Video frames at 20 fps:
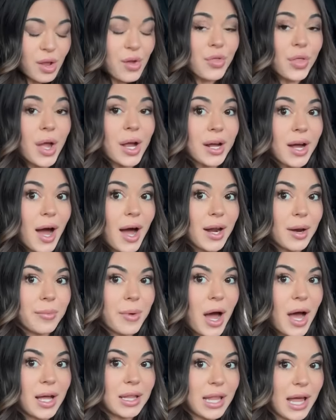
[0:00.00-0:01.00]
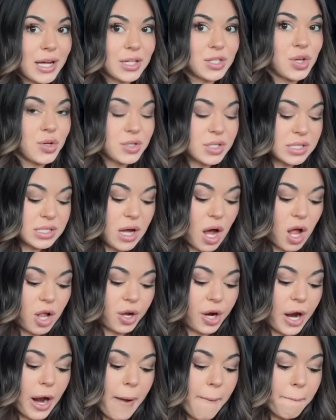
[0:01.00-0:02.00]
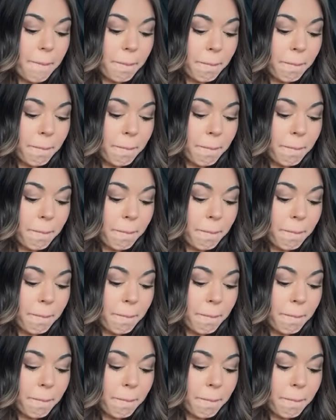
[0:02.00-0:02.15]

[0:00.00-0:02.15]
Thank God I'm not lactose intolerant.